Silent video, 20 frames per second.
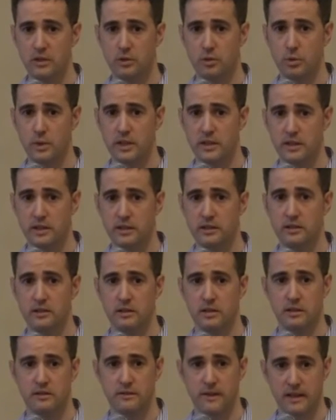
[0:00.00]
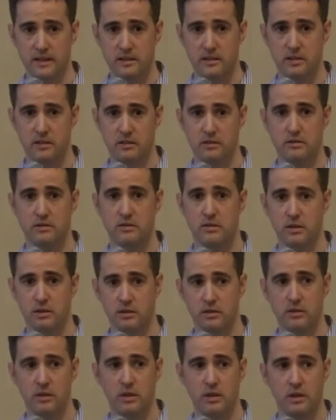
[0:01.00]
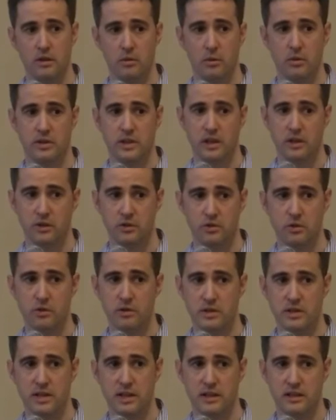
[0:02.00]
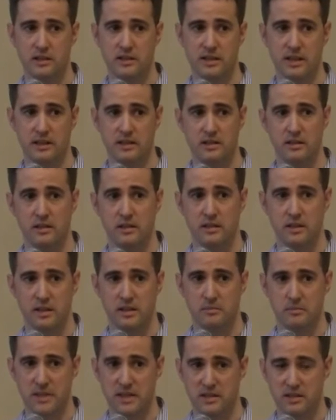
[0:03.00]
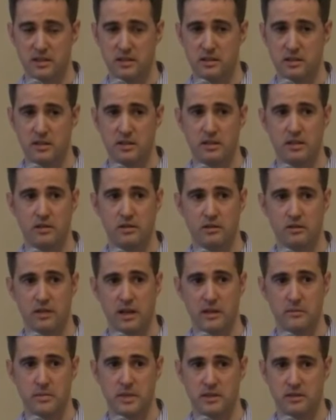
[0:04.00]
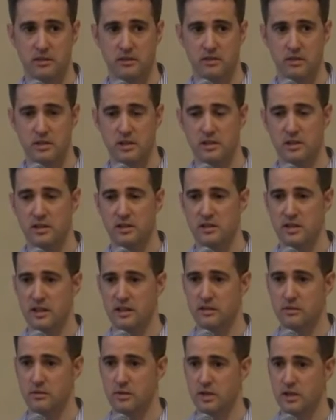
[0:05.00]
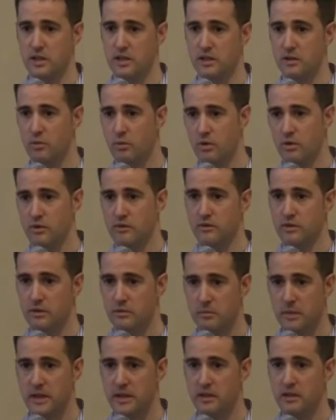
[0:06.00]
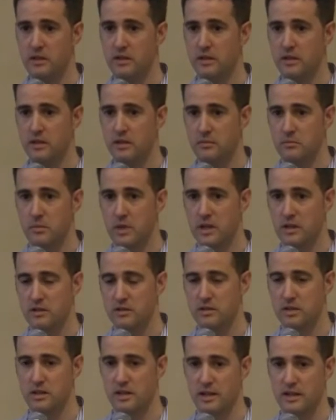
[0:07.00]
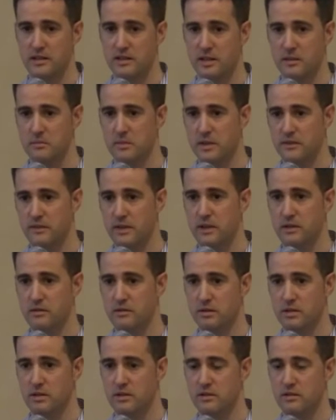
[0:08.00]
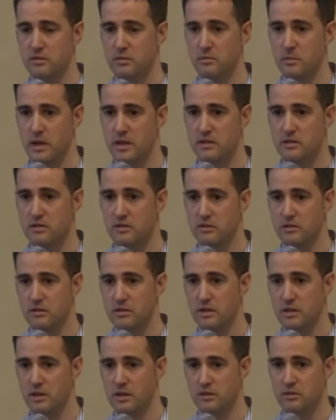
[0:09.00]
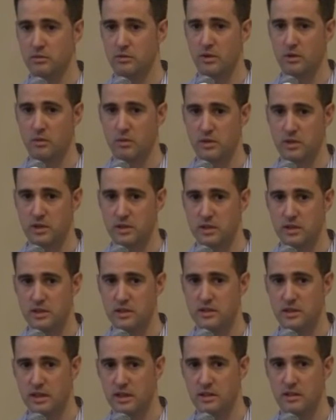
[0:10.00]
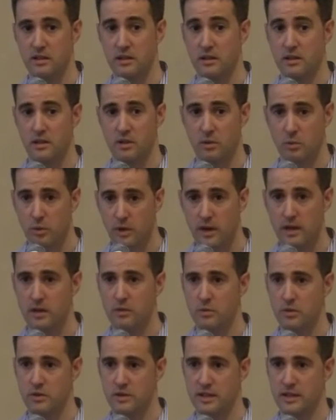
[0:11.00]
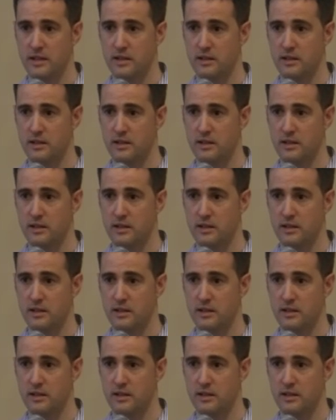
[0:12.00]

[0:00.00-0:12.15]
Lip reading: treating dysfunction. So what I usually say is that spasticity or hypertonicity is a tricky word for me, because it has some difficulties to measure, to know what it is, and really what